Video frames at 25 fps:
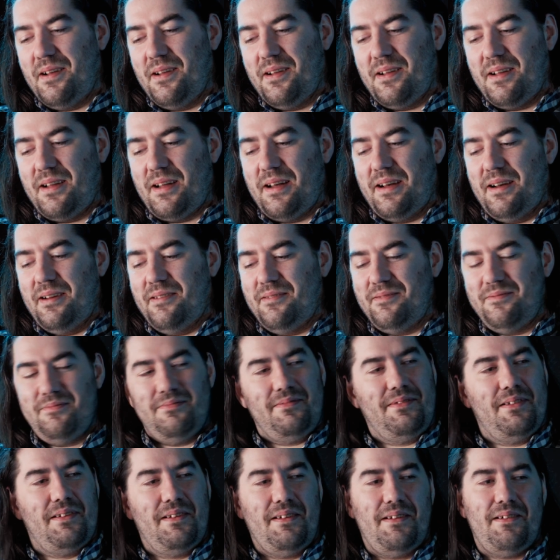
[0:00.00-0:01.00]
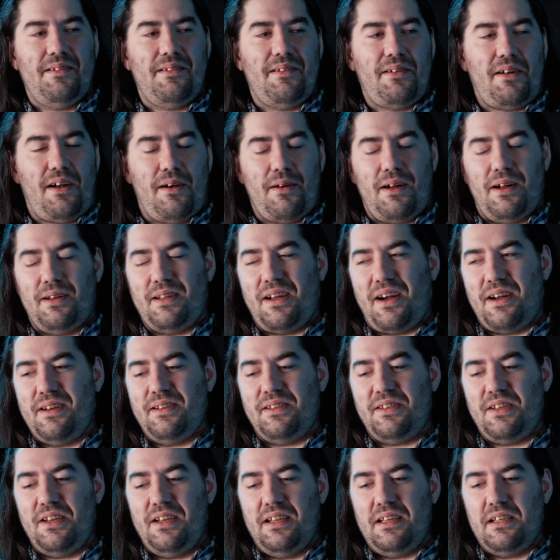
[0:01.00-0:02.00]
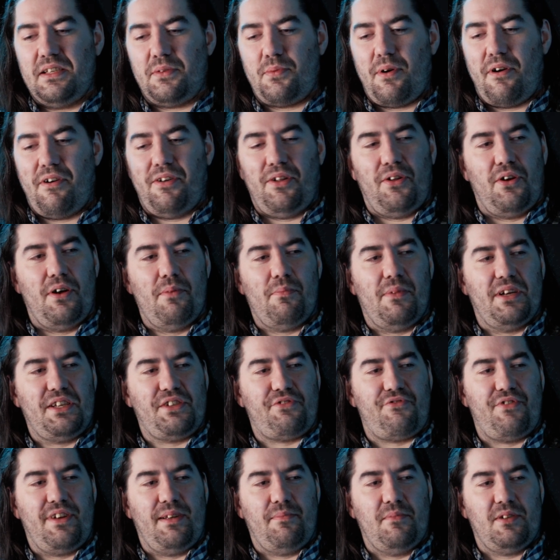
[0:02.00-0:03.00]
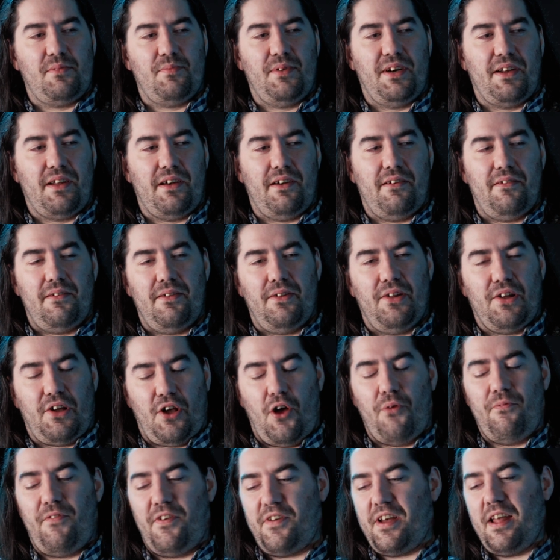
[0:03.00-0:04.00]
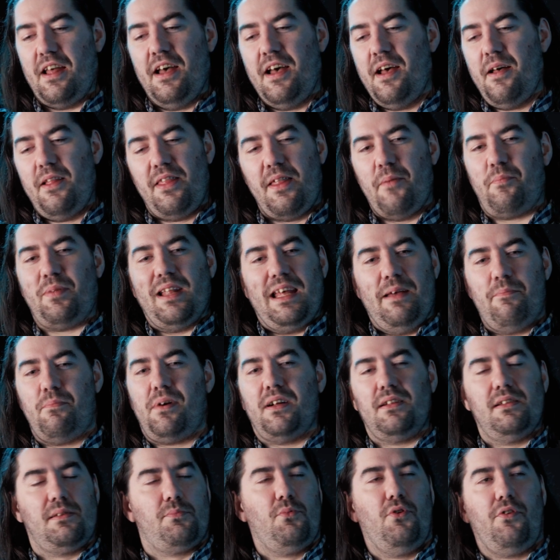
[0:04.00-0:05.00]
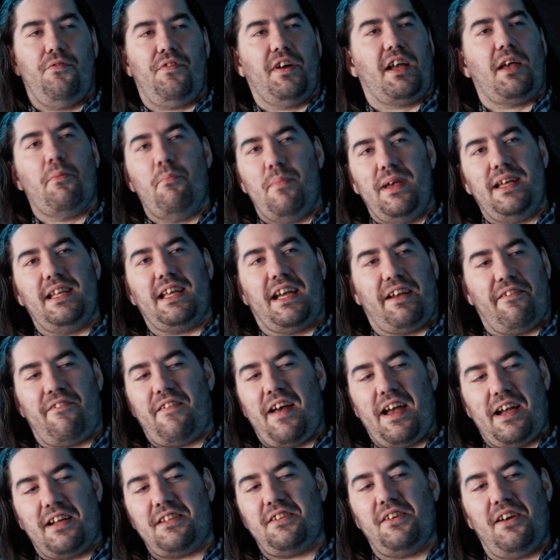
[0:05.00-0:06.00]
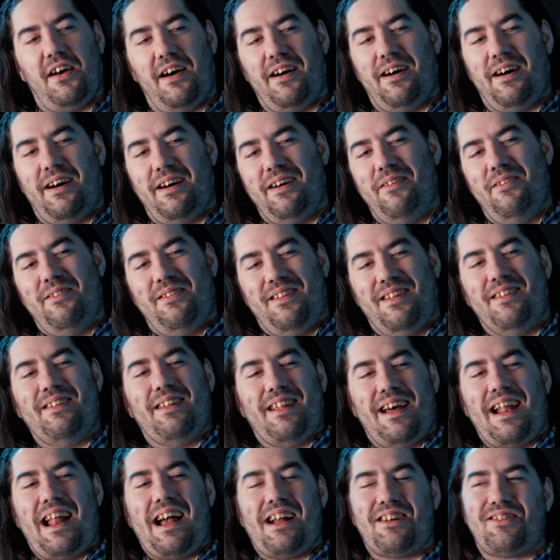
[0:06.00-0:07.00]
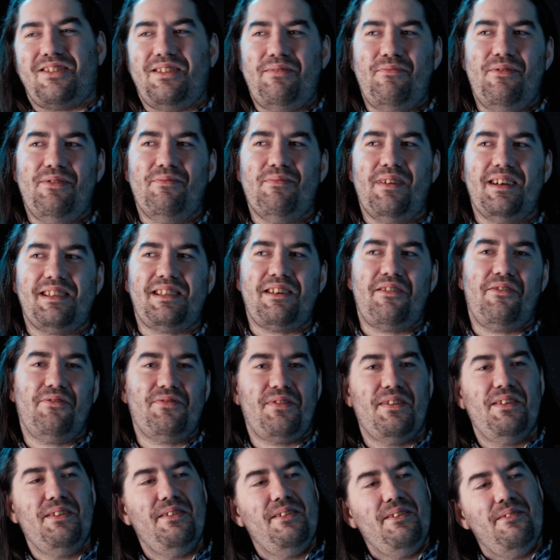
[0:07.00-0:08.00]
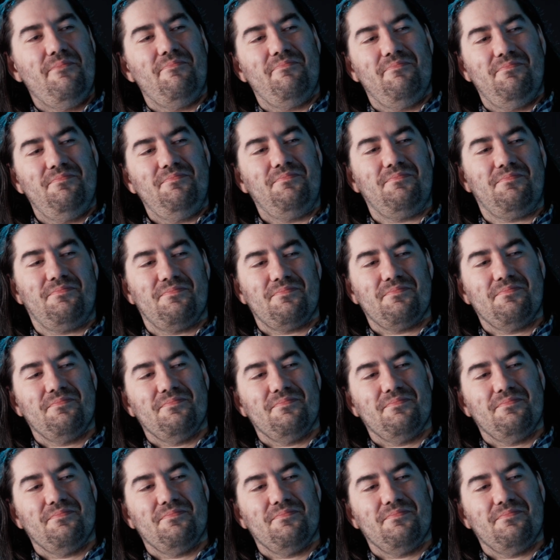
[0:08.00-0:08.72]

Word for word: apparently yeah. it gets used. I, I certainly swear a lot in my streams, but uh, the bleep button's more for comedic effect uh, yeah. than actually me myself. Yeah.